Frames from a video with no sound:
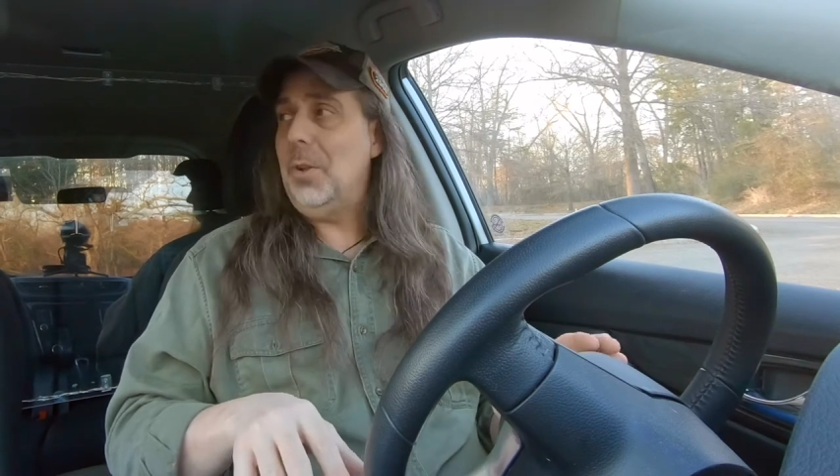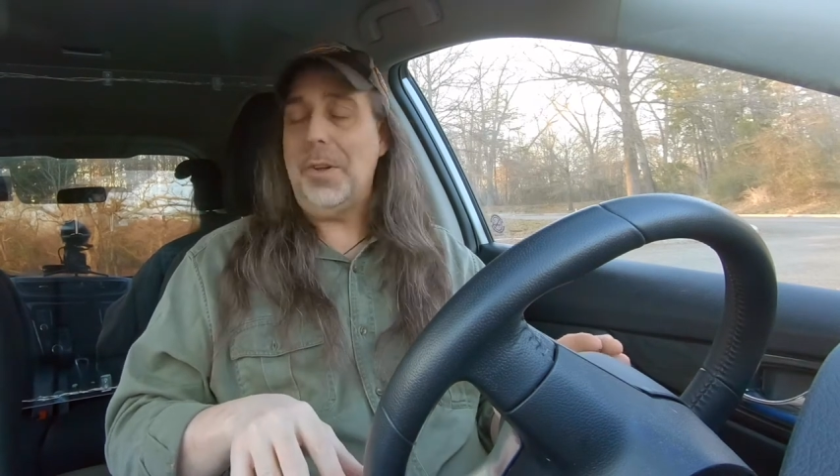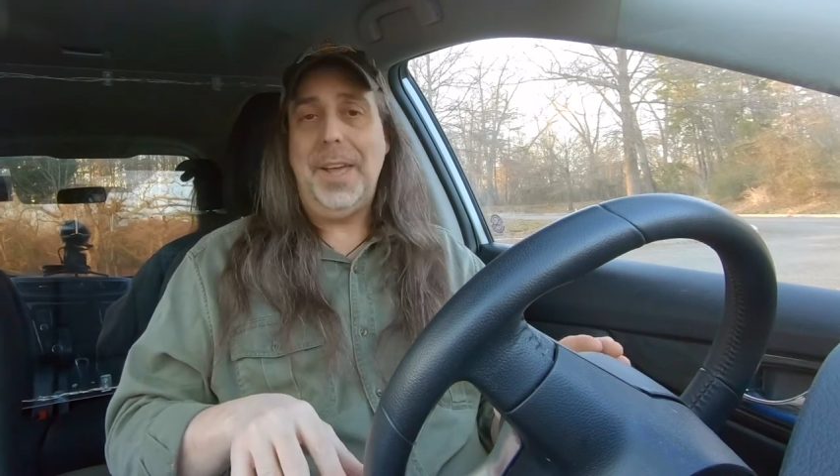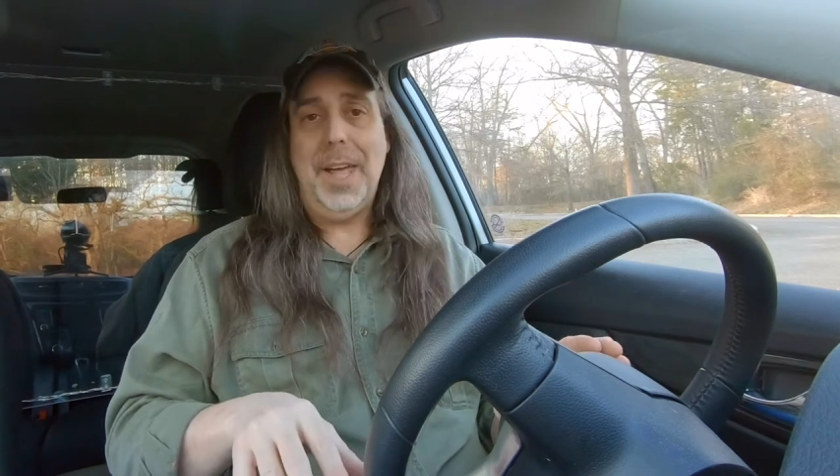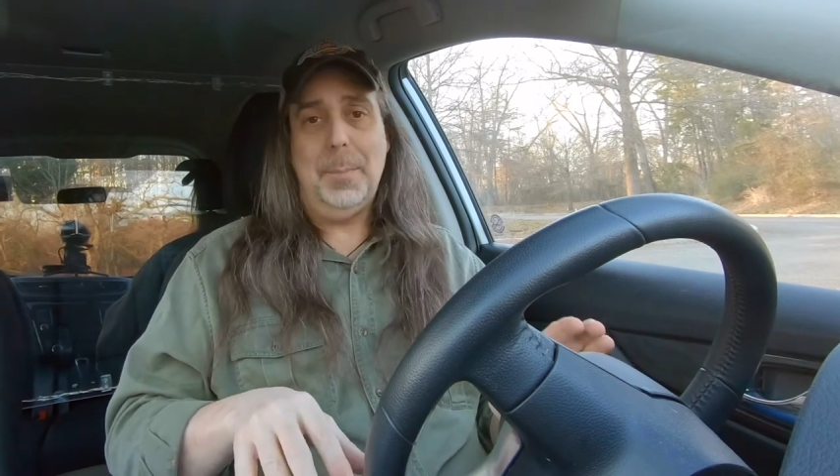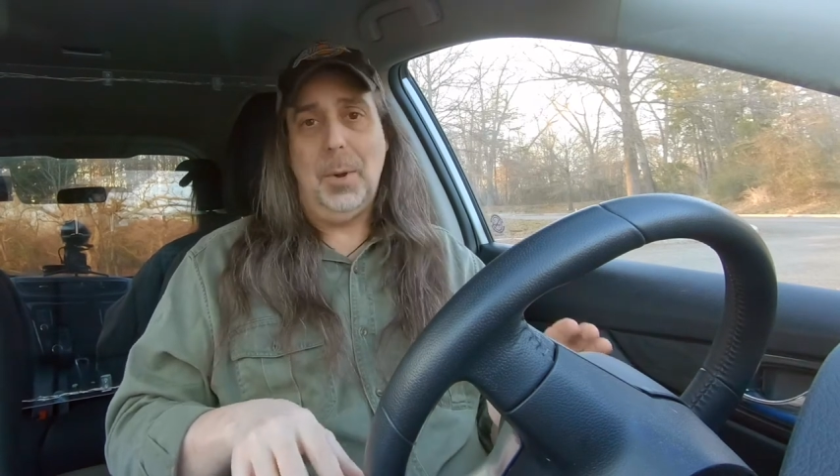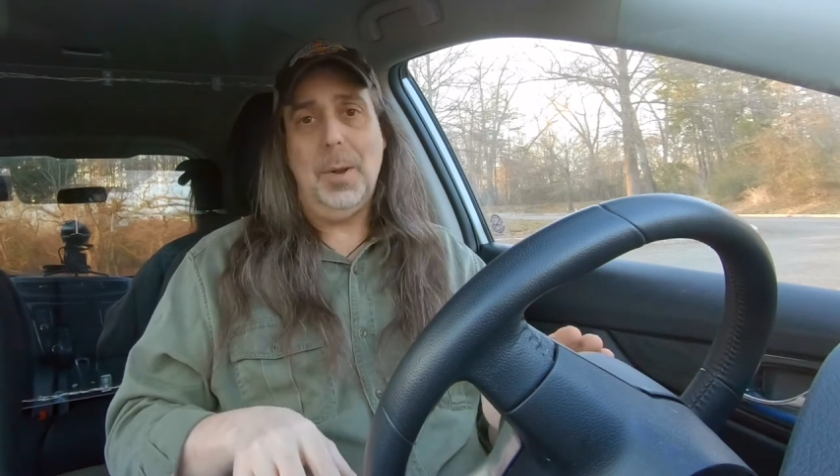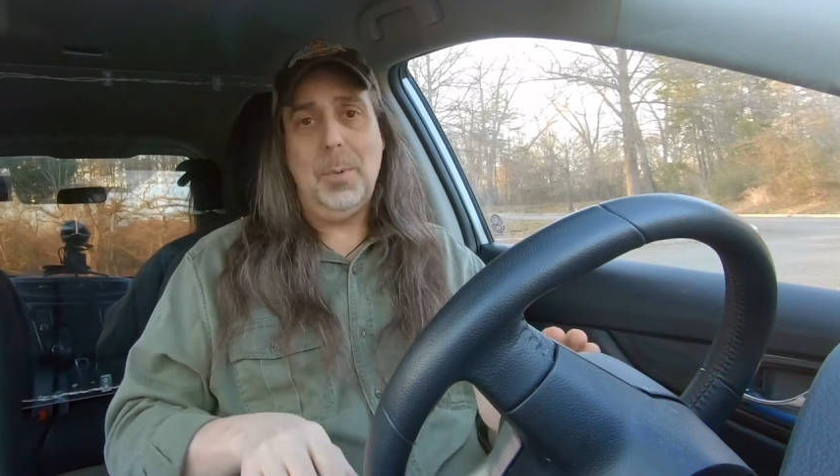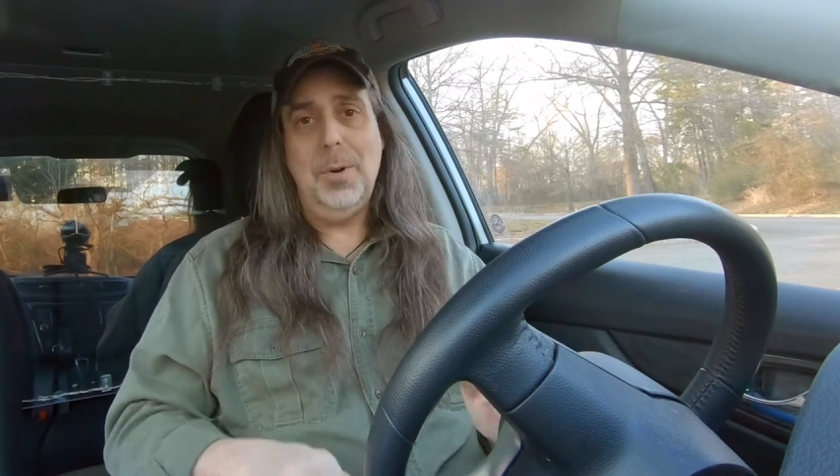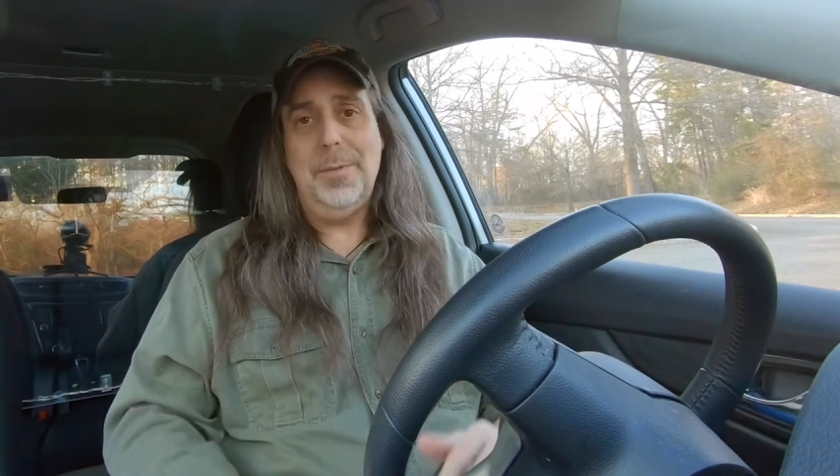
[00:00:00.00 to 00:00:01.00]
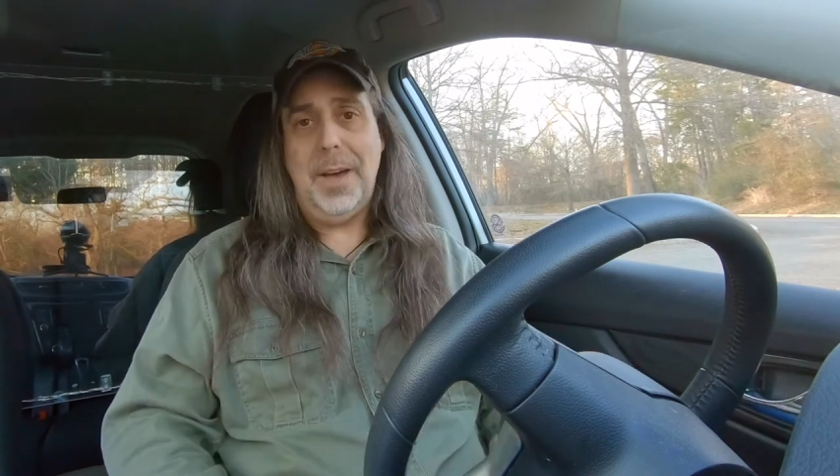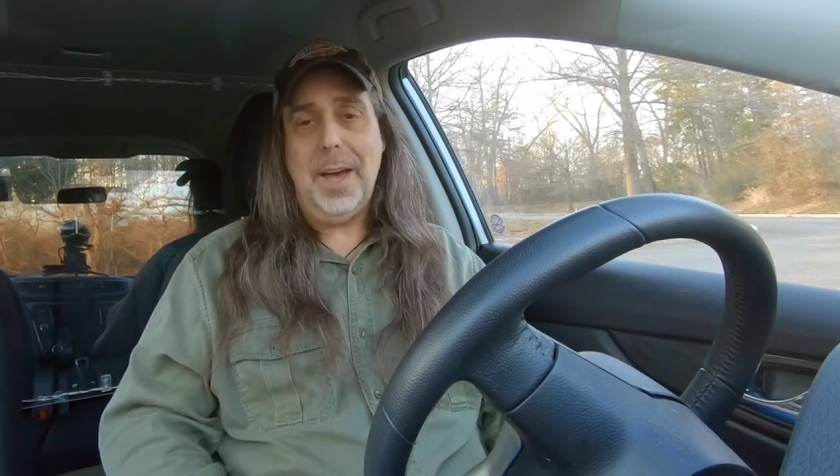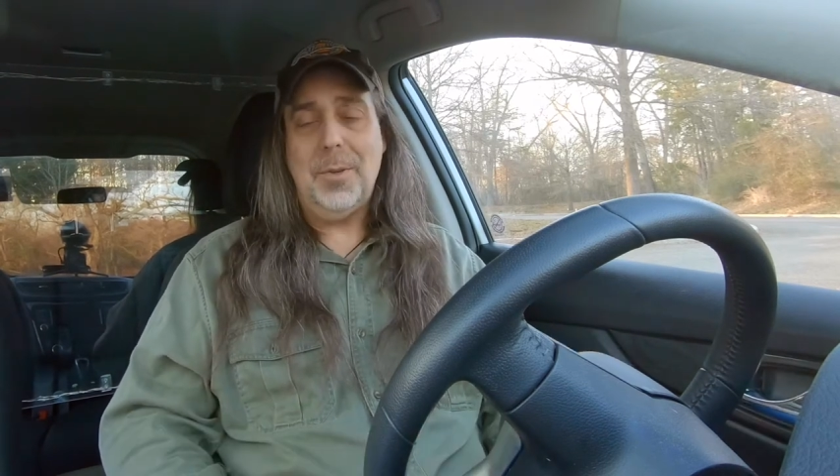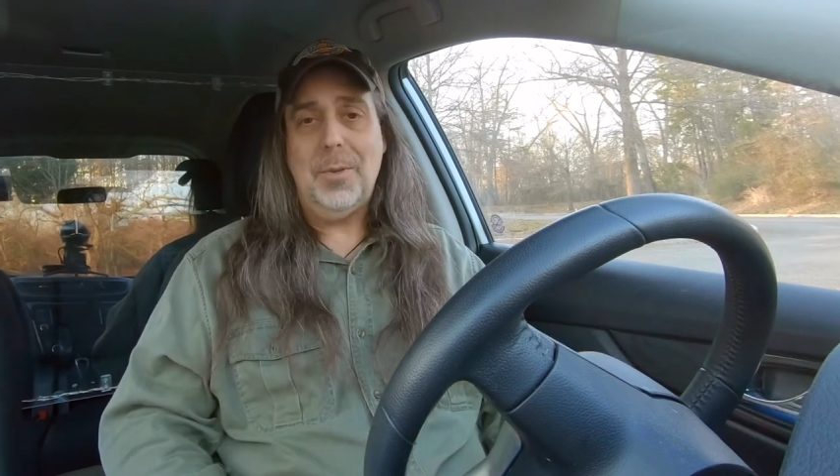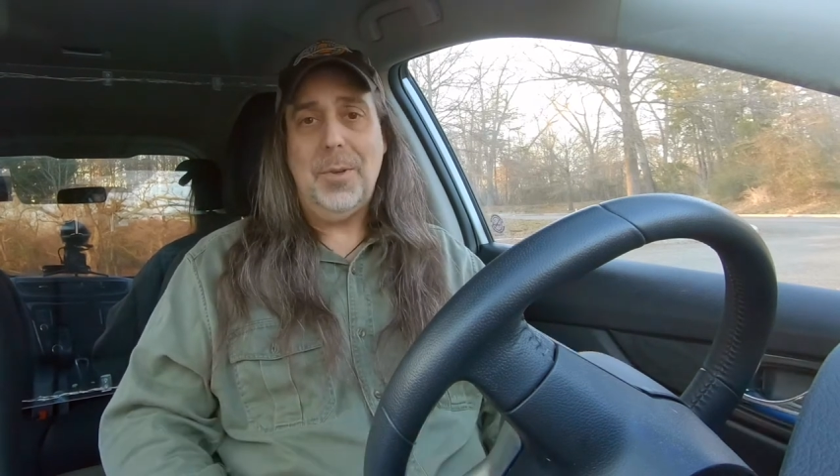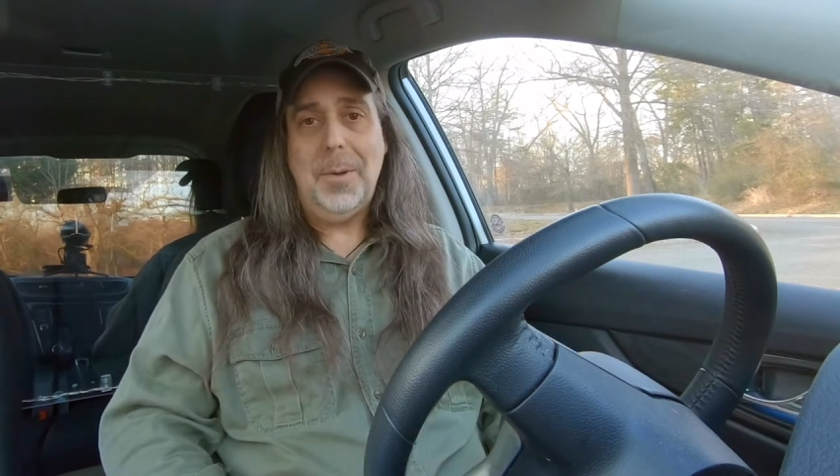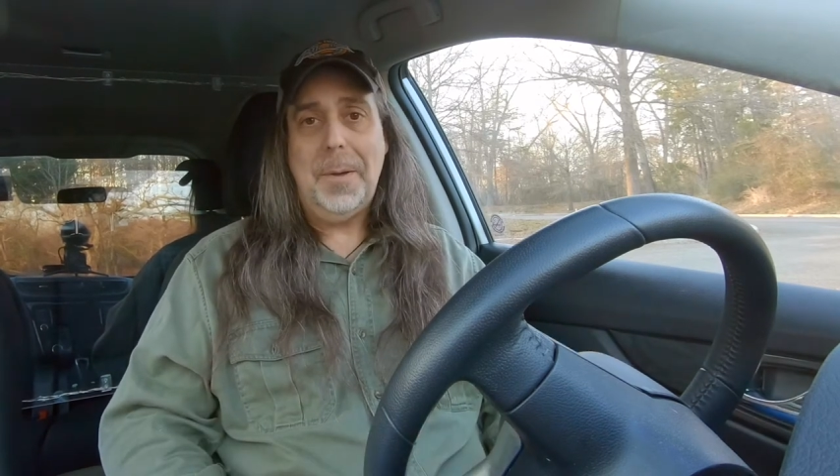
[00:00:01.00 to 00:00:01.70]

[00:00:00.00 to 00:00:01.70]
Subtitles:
looking at a bulletproof vest.